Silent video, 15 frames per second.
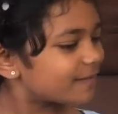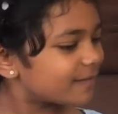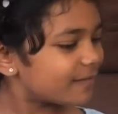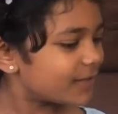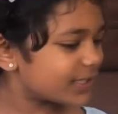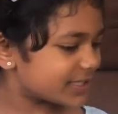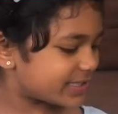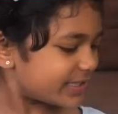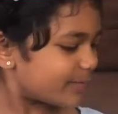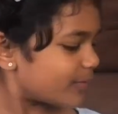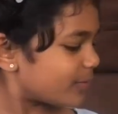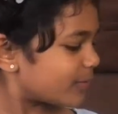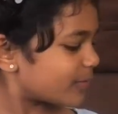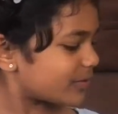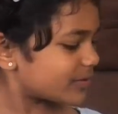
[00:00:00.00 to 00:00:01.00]

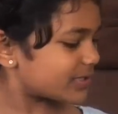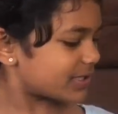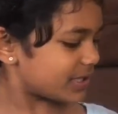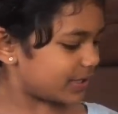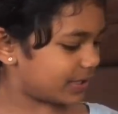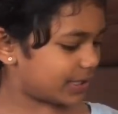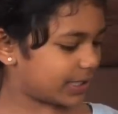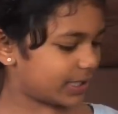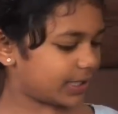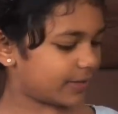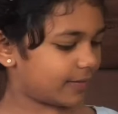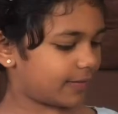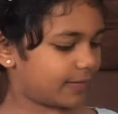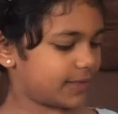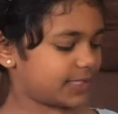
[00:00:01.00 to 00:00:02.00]
symbols like
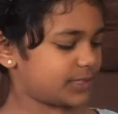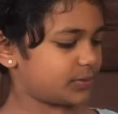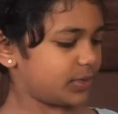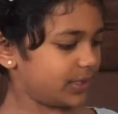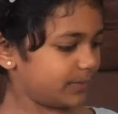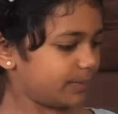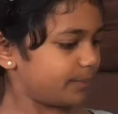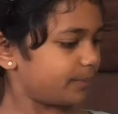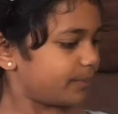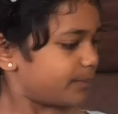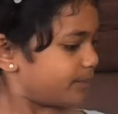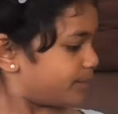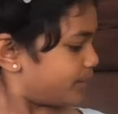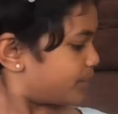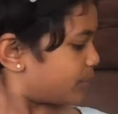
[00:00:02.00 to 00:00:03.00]
this one
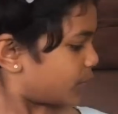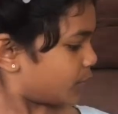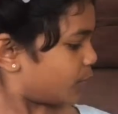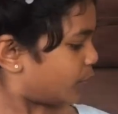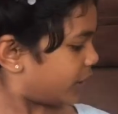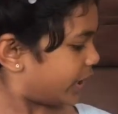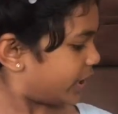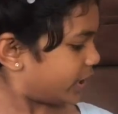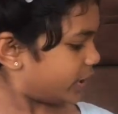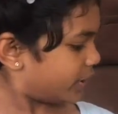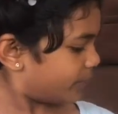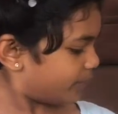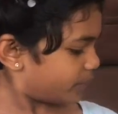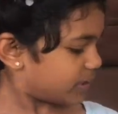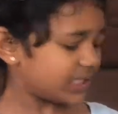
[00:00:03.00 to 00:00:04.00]
right
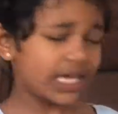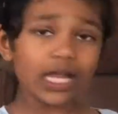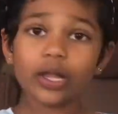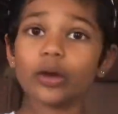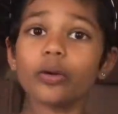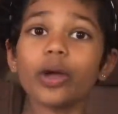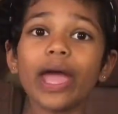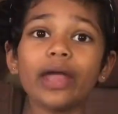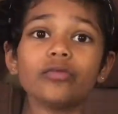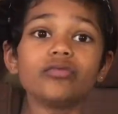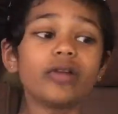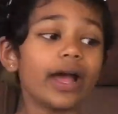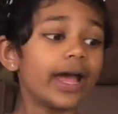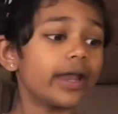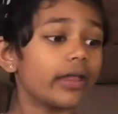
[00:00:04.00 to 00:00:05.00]
here. Yellow and
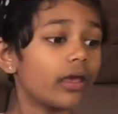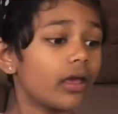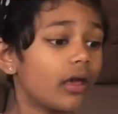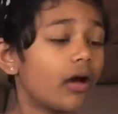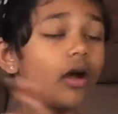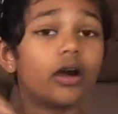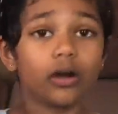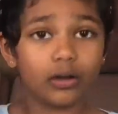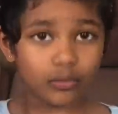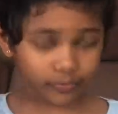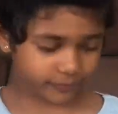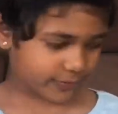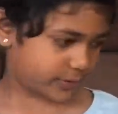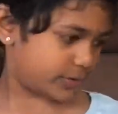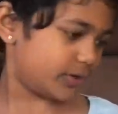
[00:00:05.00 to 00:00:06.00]
red are a
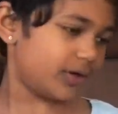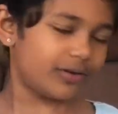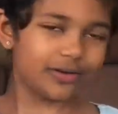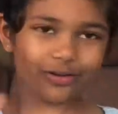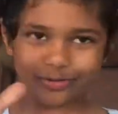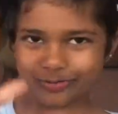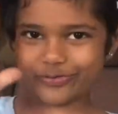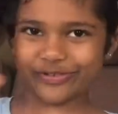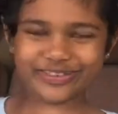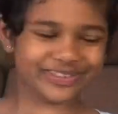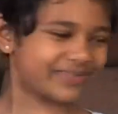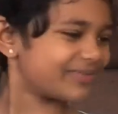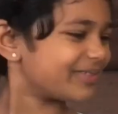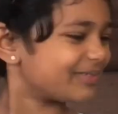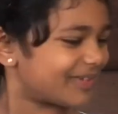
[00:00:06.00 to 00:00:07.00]
Gryffindor, always
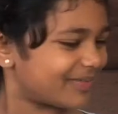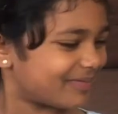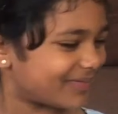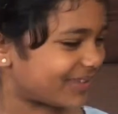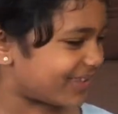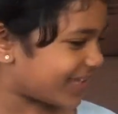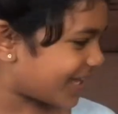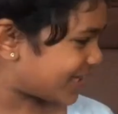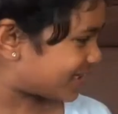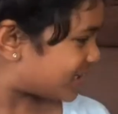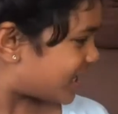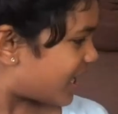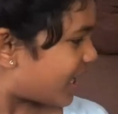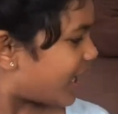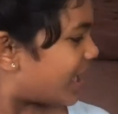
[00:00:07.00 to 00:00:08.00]
remember that.
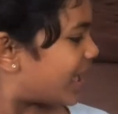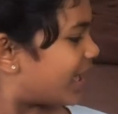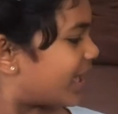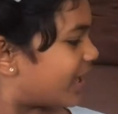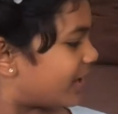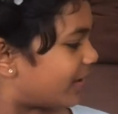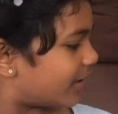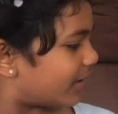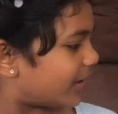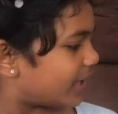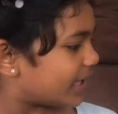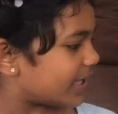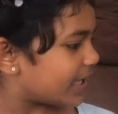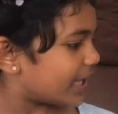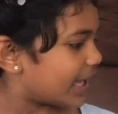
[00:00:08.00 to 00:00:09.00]
And
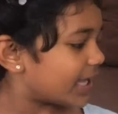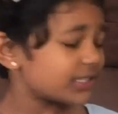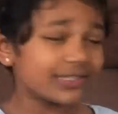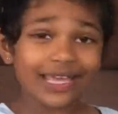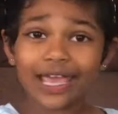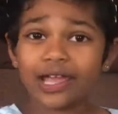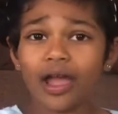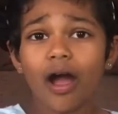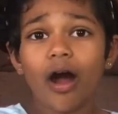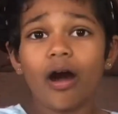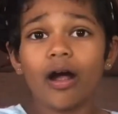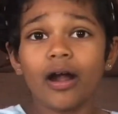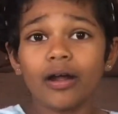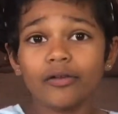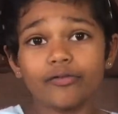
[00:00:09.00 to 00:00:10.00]
he has a
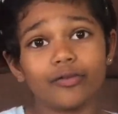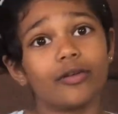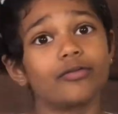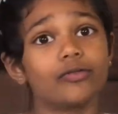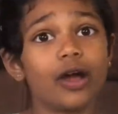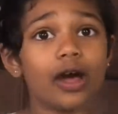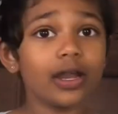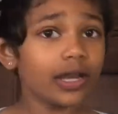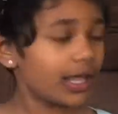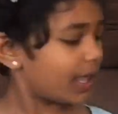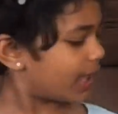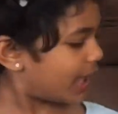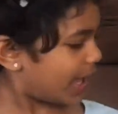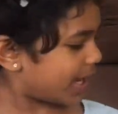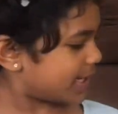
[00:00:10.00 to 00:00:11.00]
R for Ron,
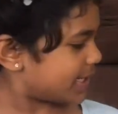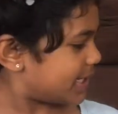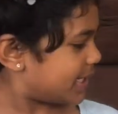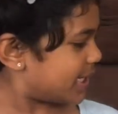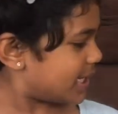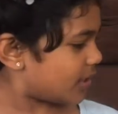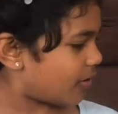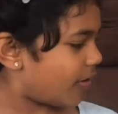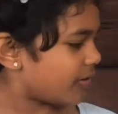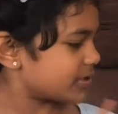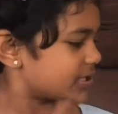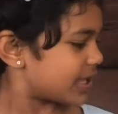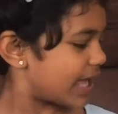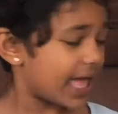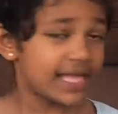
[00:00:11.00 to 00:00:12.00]
and he
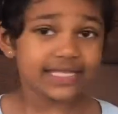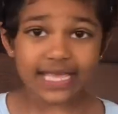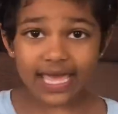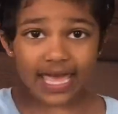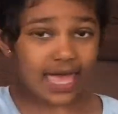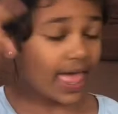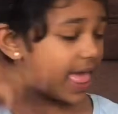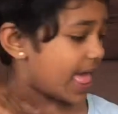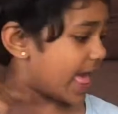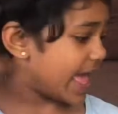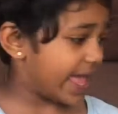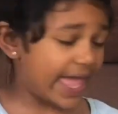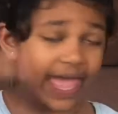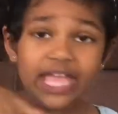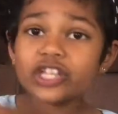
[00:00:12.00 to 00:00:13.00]
also has
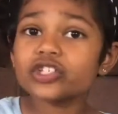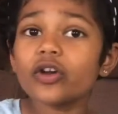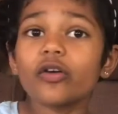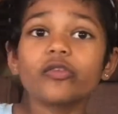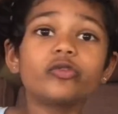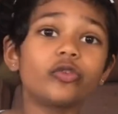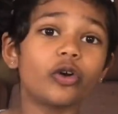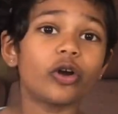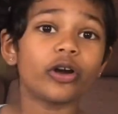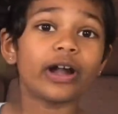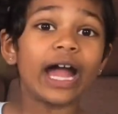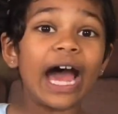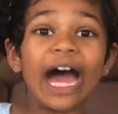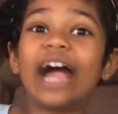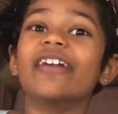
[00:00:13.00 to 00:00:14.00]
a H for
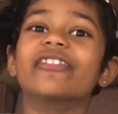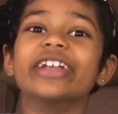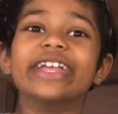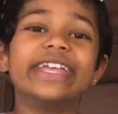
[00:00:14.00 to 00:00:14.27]
Harry.